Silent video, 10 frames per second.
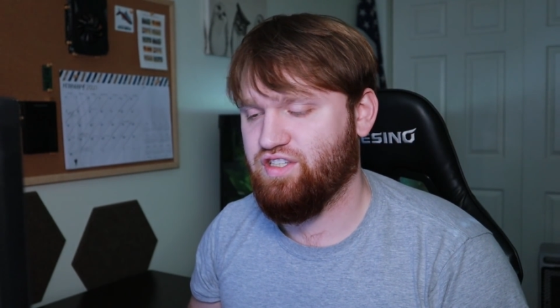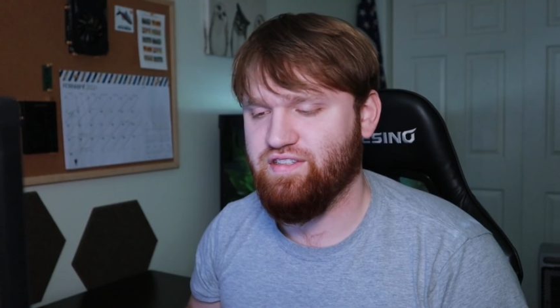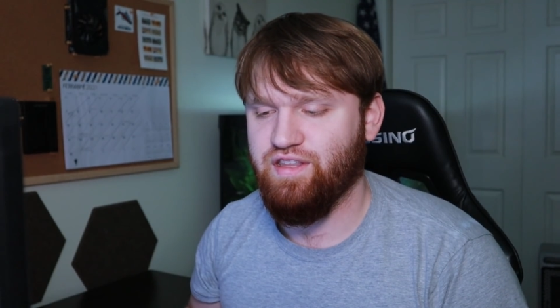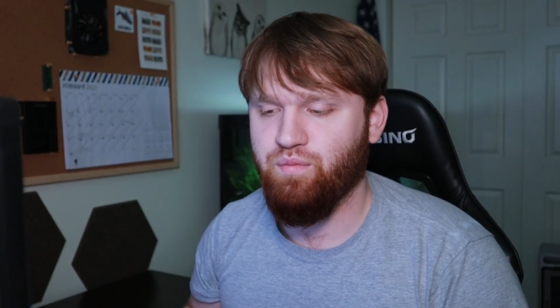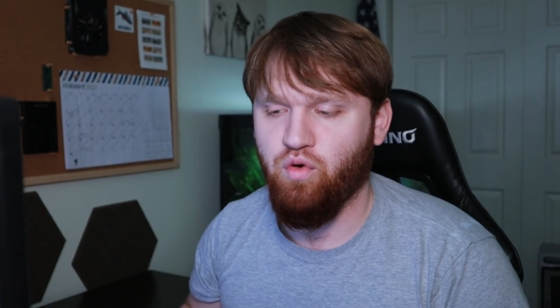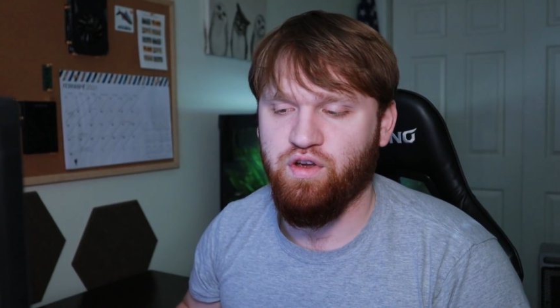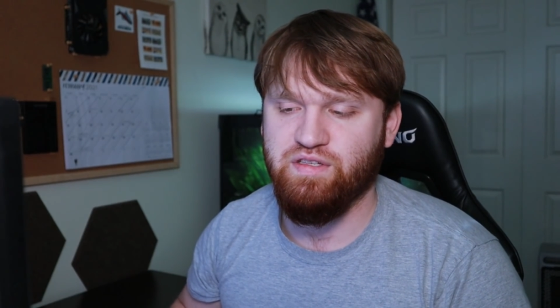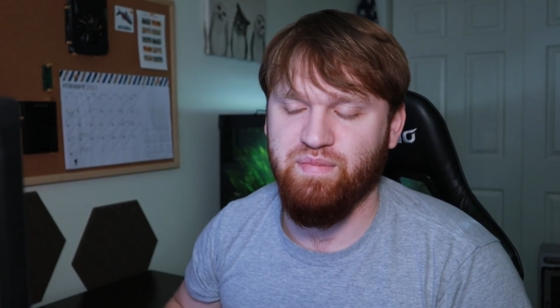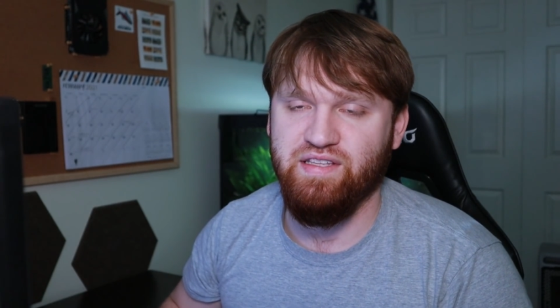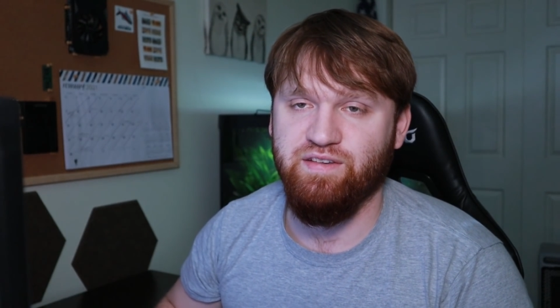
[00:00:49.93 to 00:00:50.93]
It's the more
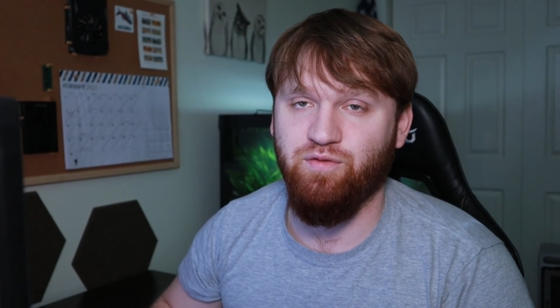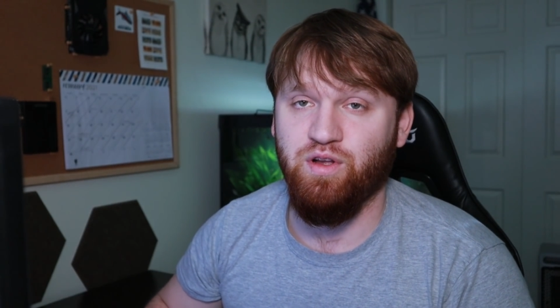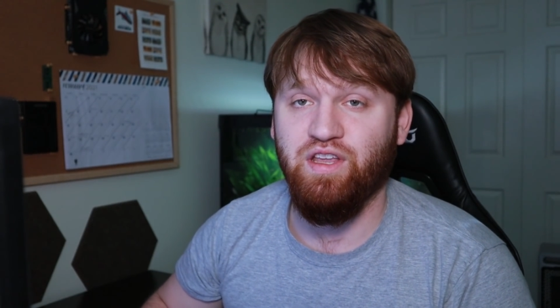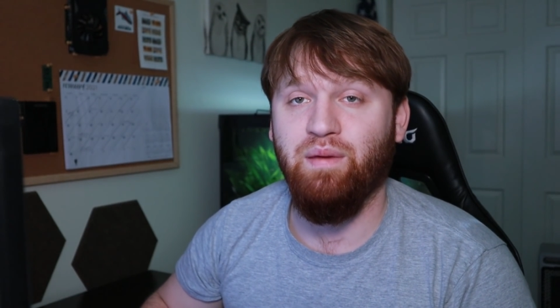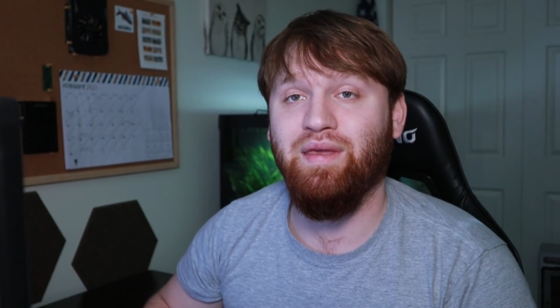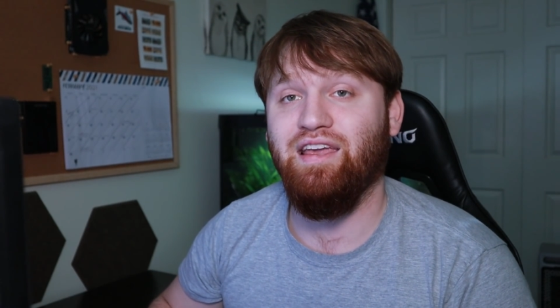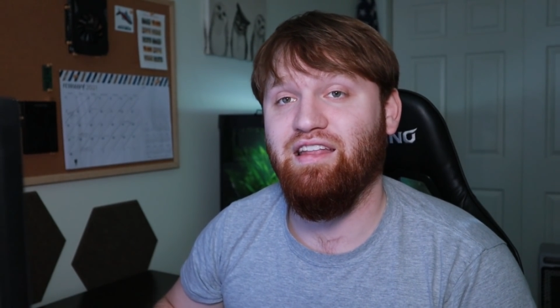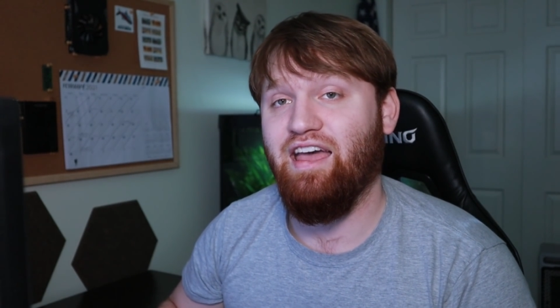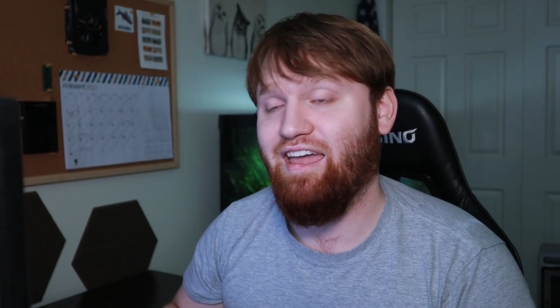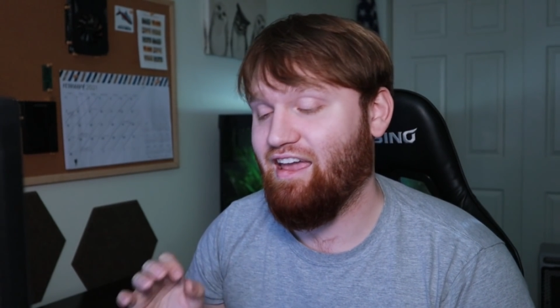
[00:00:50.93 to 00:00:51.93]
expensive one, coming
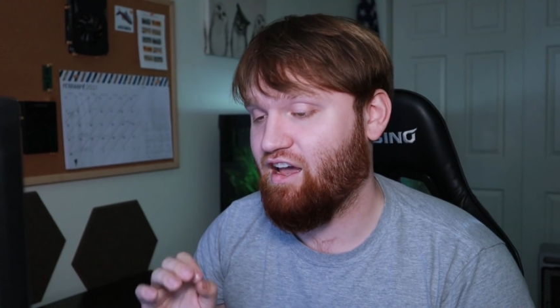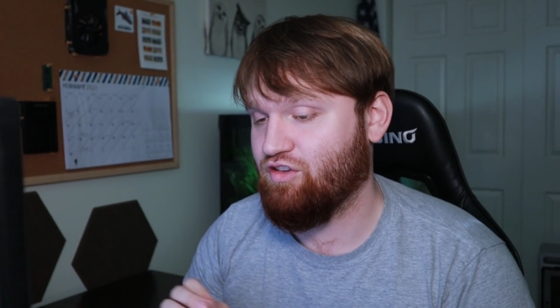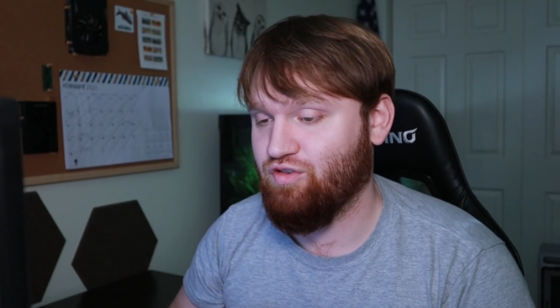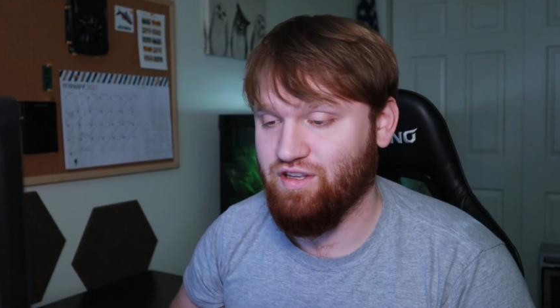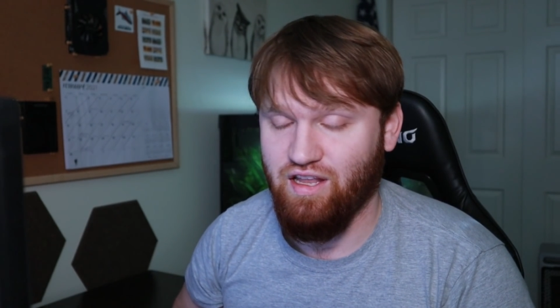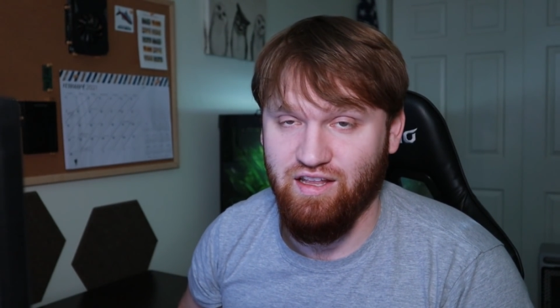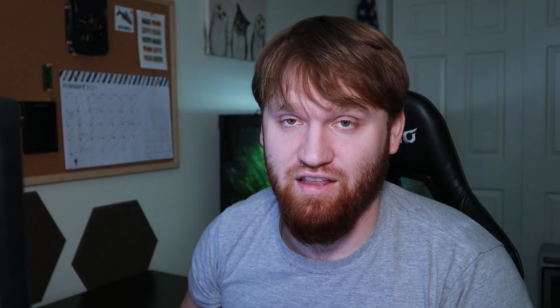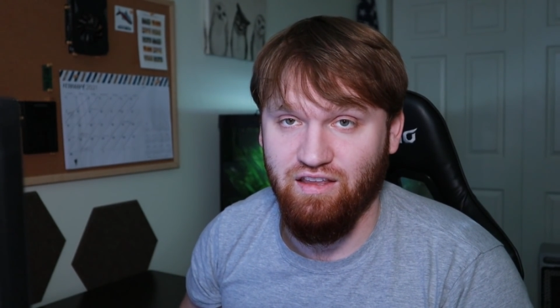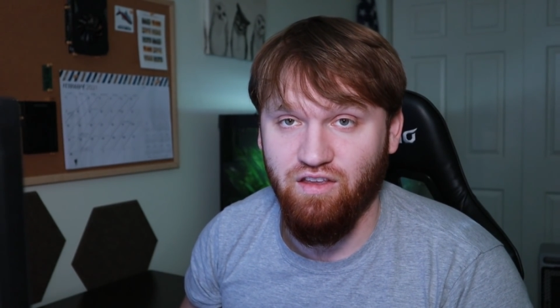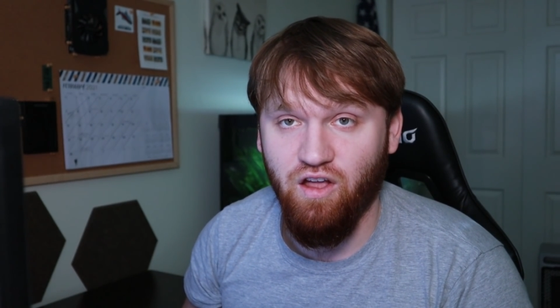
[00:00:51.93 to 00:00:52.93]
in at
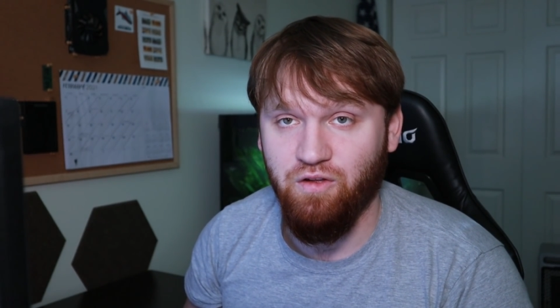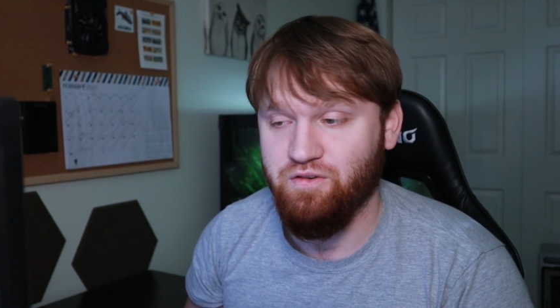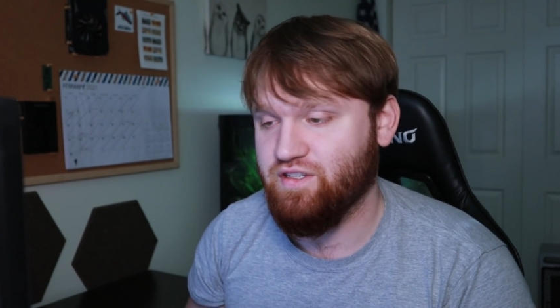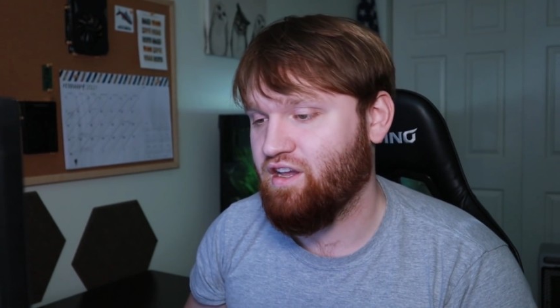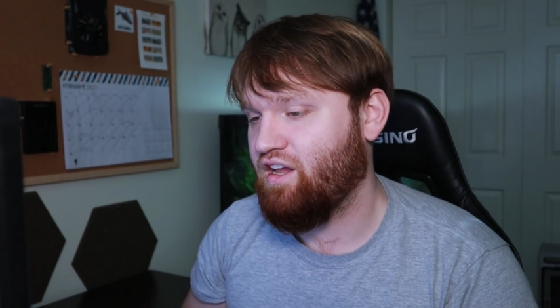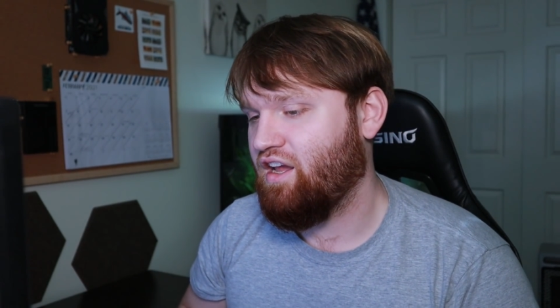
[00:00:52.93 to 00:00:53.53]
$899.